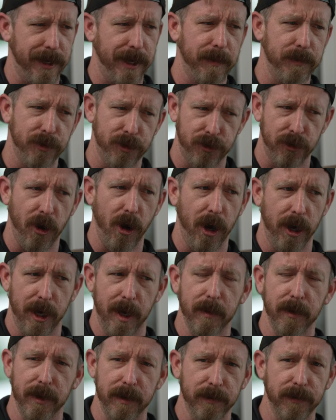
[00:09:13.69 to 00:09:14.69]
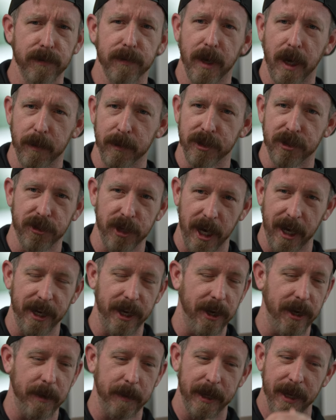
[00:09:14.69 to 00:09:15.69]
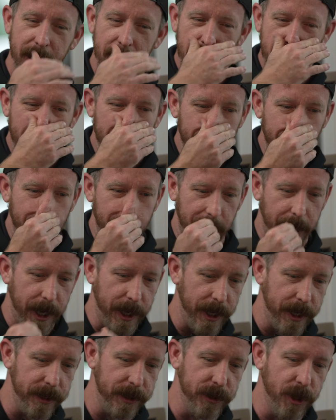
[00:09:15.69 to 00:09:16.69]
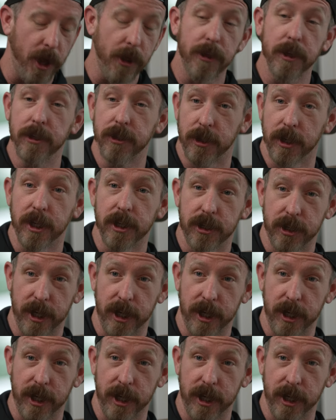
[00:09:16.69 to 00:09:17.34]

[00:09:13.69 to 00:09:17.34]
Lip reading: I'm strong, I'm a sailor, you know what I mean? Nothing's gonna